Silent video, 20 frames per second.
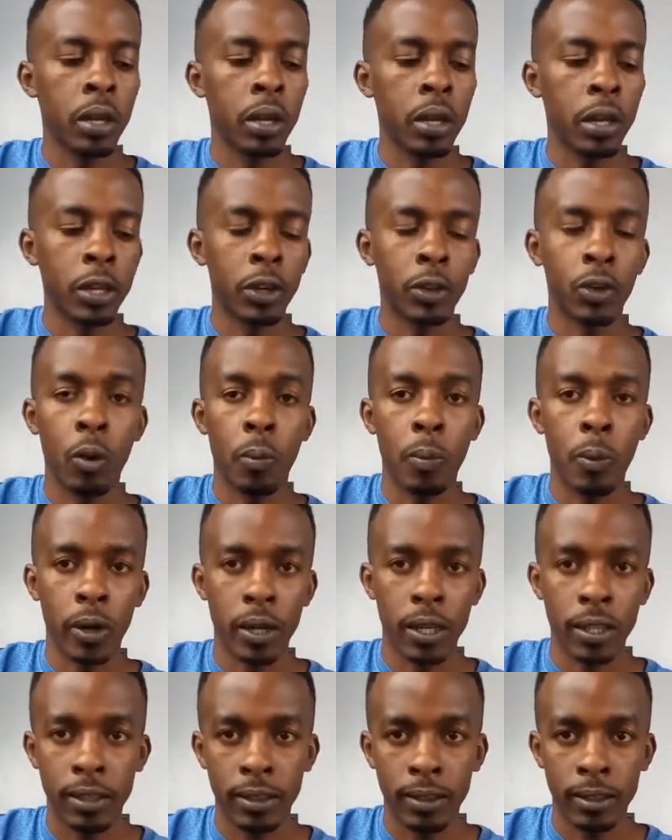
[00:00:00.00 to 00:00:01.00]

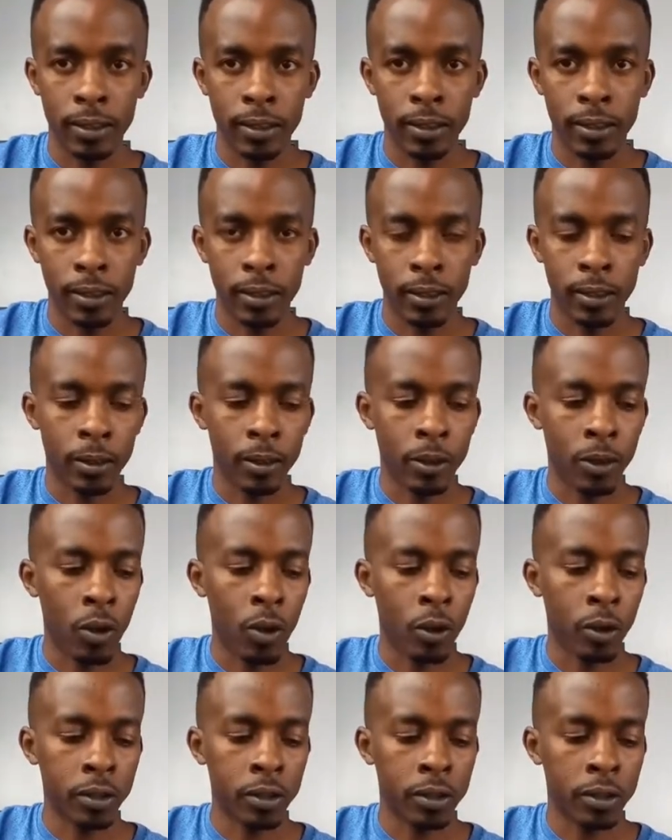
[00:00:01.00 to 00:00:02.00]
incorporate it in the
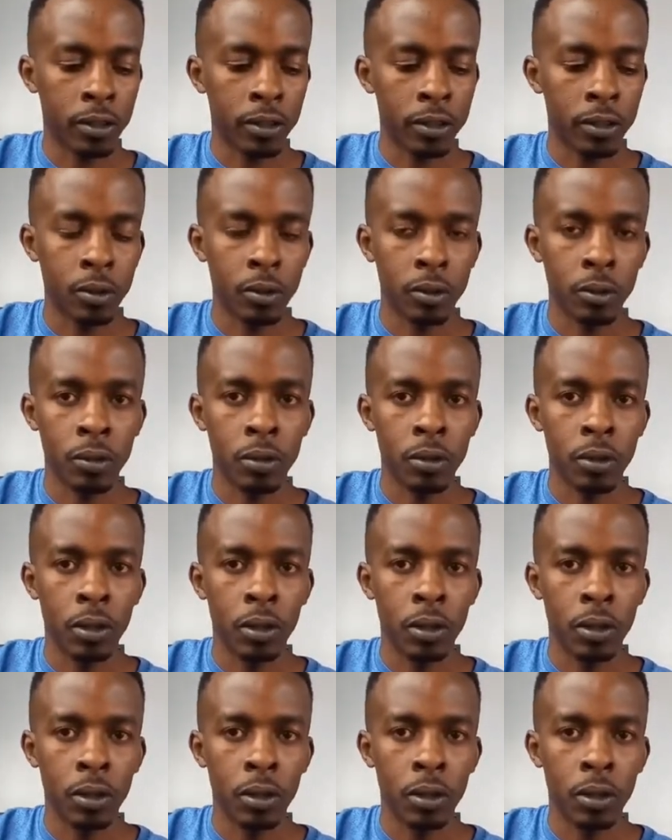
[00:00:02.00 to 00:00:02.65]
chords. So